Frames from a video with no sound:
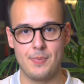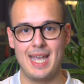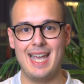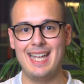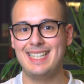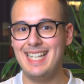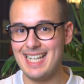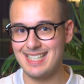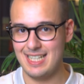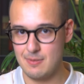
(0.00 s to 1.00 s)
And yes,
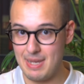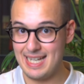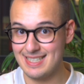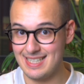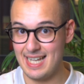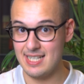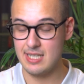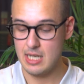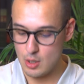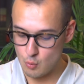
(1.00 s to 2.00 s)
it makes sense
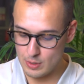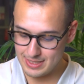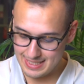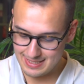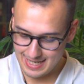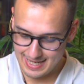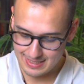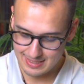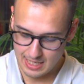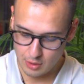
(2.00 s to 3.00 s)
when these ads
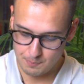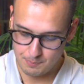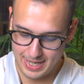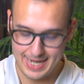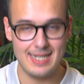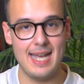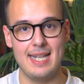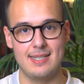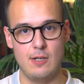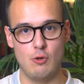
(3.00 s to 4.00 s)
are paid ads
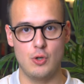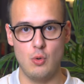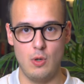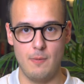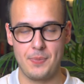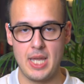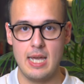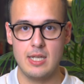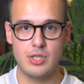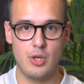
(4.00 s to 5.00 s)
here on Google.
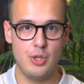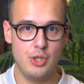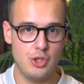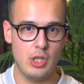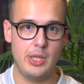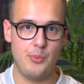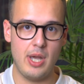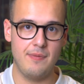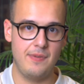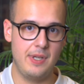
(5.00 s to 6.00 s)
So usually we
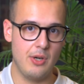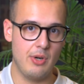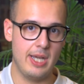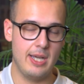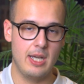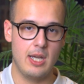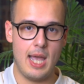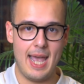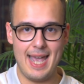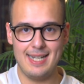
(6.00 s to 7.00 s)
have here a
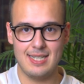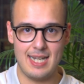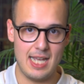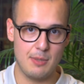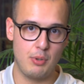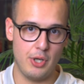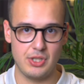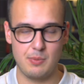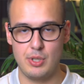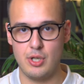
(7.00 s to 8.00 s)
hand-in-hand process,
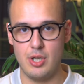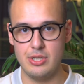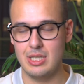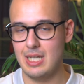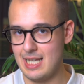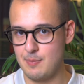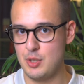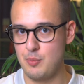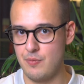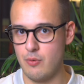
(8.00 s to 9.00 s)
because, as mentioned
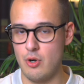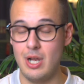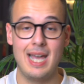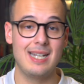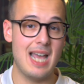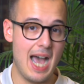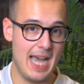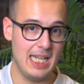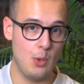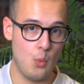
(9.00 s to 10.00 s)
before, the
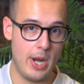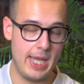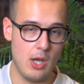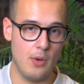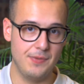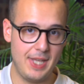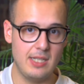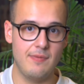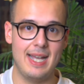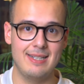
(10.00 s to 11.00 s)
ideal way of native
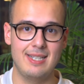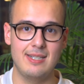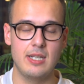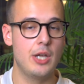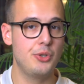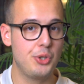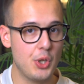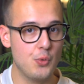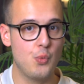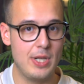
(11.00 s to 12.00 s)
ads is to
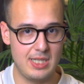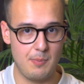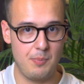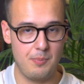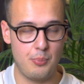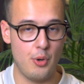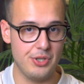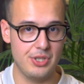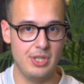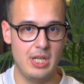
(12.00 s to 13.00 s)
convince a
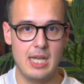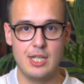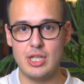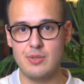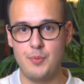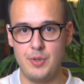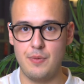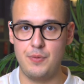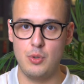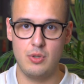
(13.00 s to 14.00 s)
person just within a
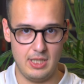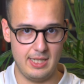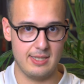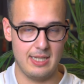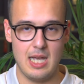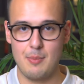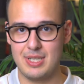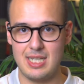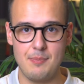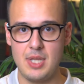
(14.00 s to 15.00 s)
few clicks. But
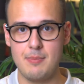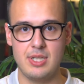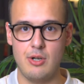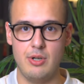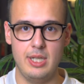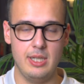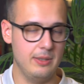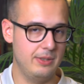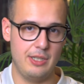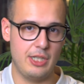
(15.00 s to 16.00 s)
sometimes they're
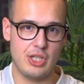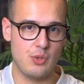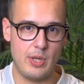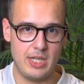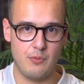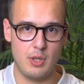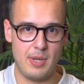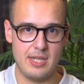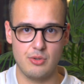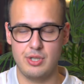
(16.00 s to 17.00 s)
just waiting for the bus,
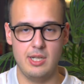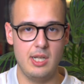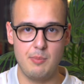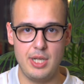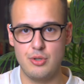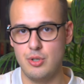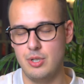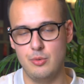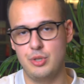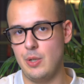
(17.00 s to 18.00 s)
or they're in metro,
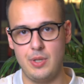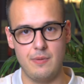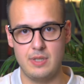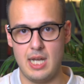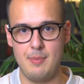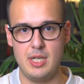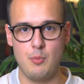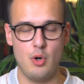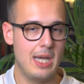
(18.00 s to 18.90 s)
don't have time anymore.